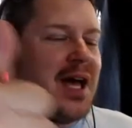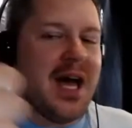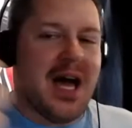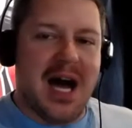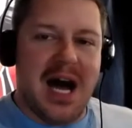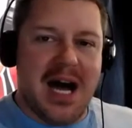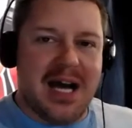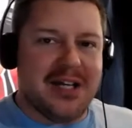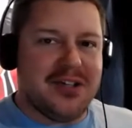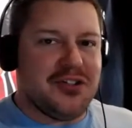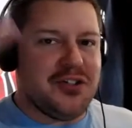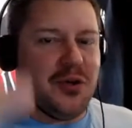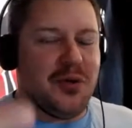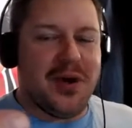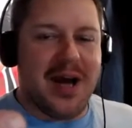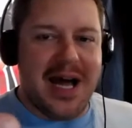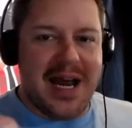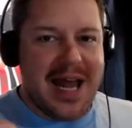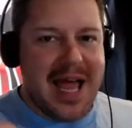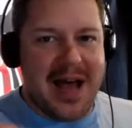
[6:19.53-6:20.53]
I do
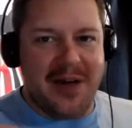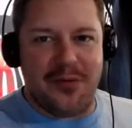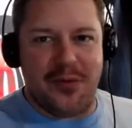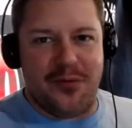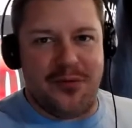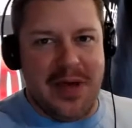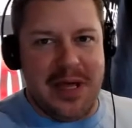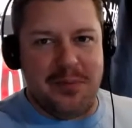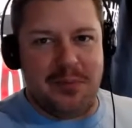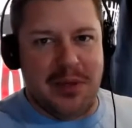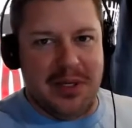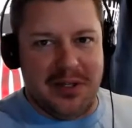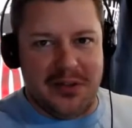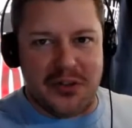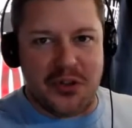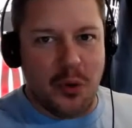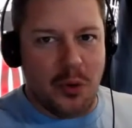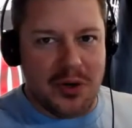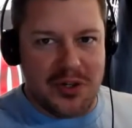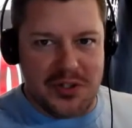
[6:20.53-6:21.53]
not have a vaping
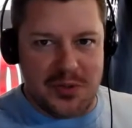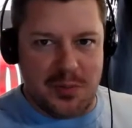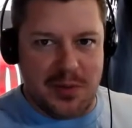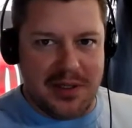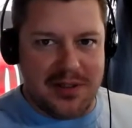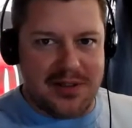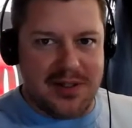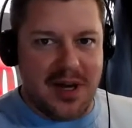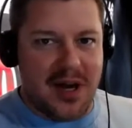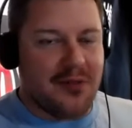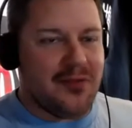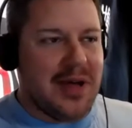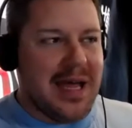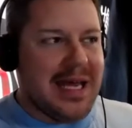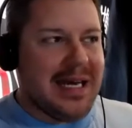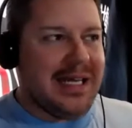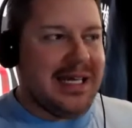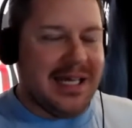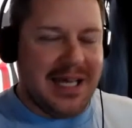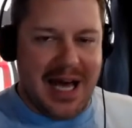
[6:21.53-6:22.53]
endorsement of
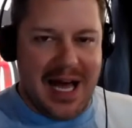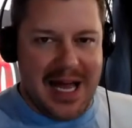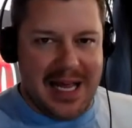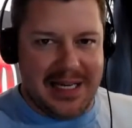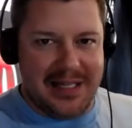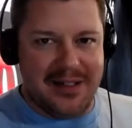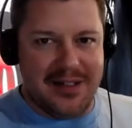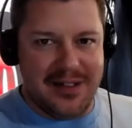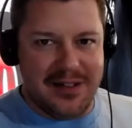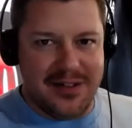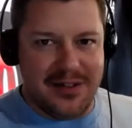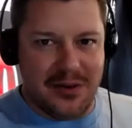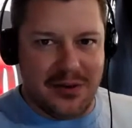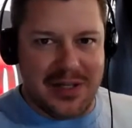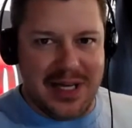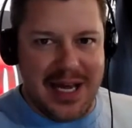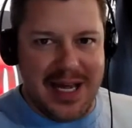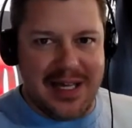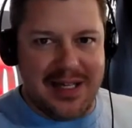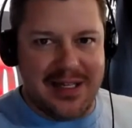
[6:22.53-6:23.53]
any kind,
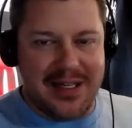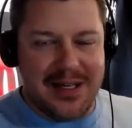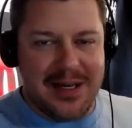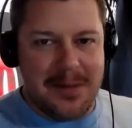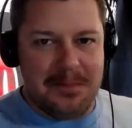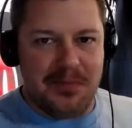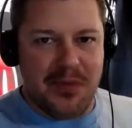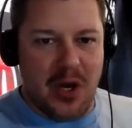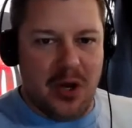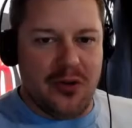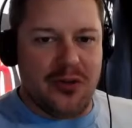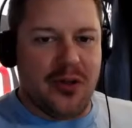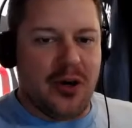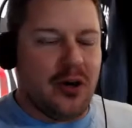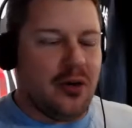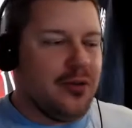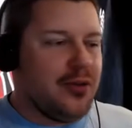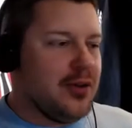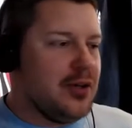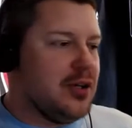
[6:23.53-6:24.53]
okay?
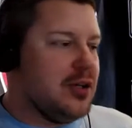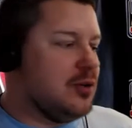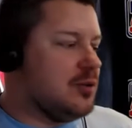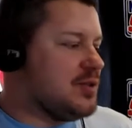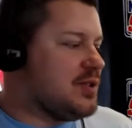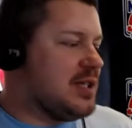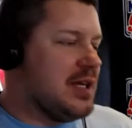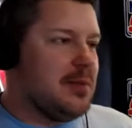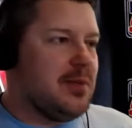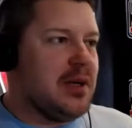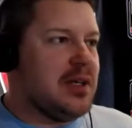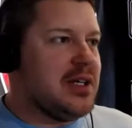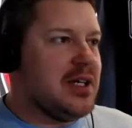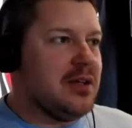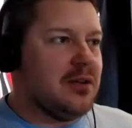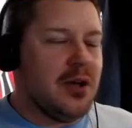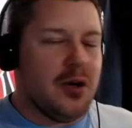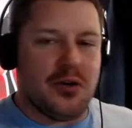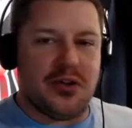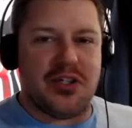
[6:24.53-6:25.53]
Although the new C B D
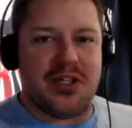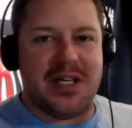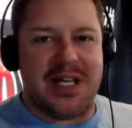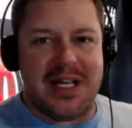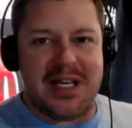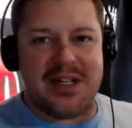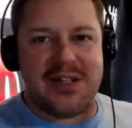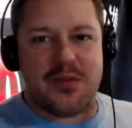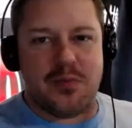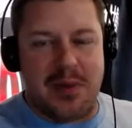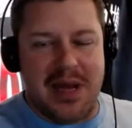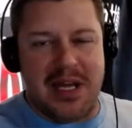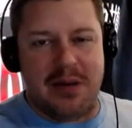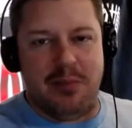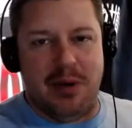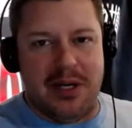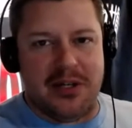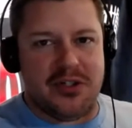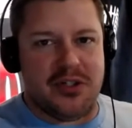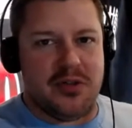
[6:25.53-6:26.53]
lotion is made
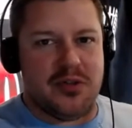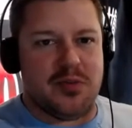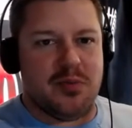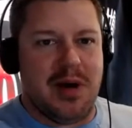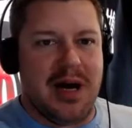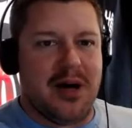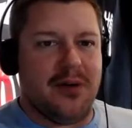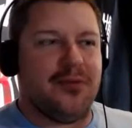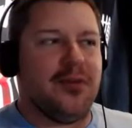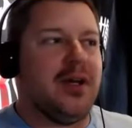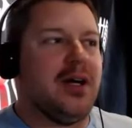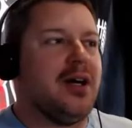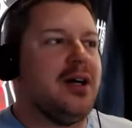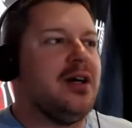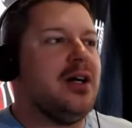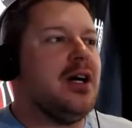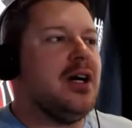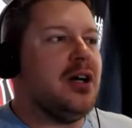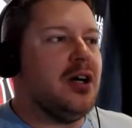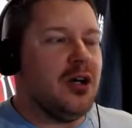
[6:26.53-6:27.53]
by Juice Mafia,
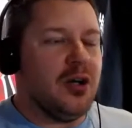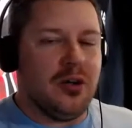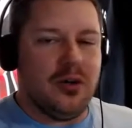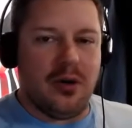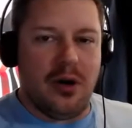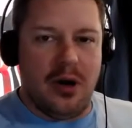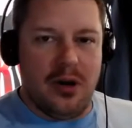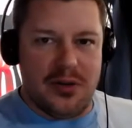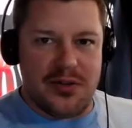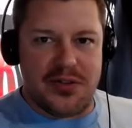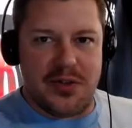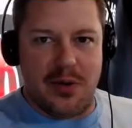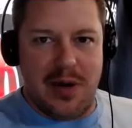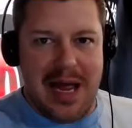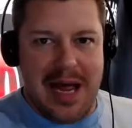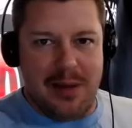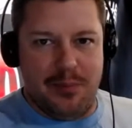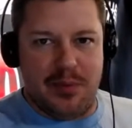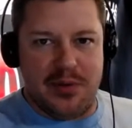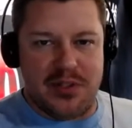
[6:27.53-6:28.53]
who also
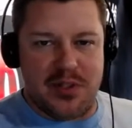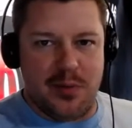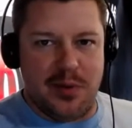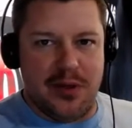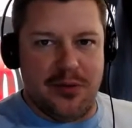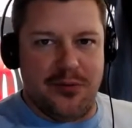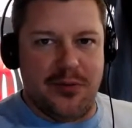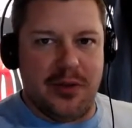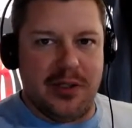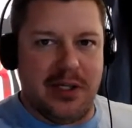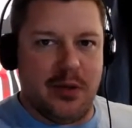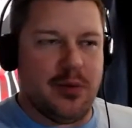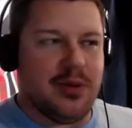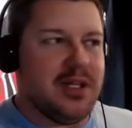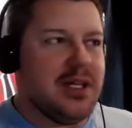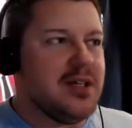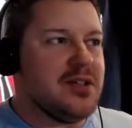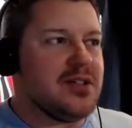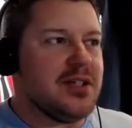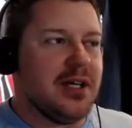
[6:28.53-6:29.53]
happens to be affiliated with
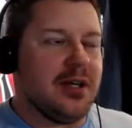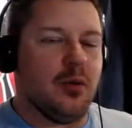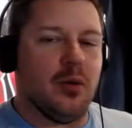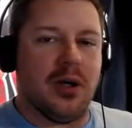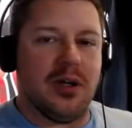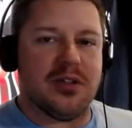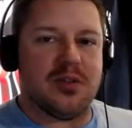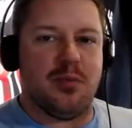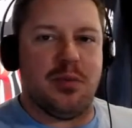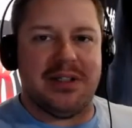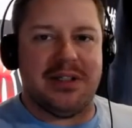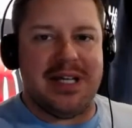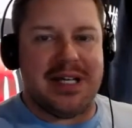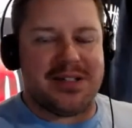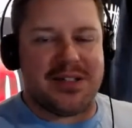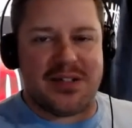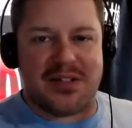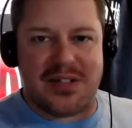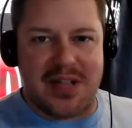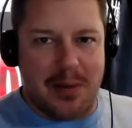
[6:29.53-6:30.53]
eCigworks, but
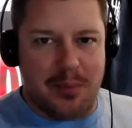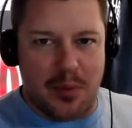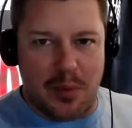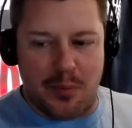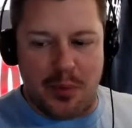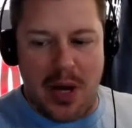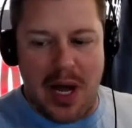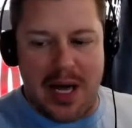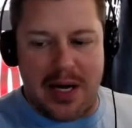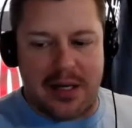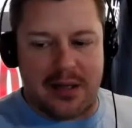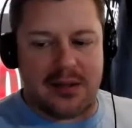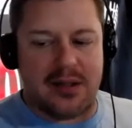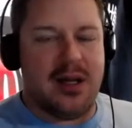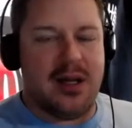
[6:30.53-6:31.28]
that's a separate product.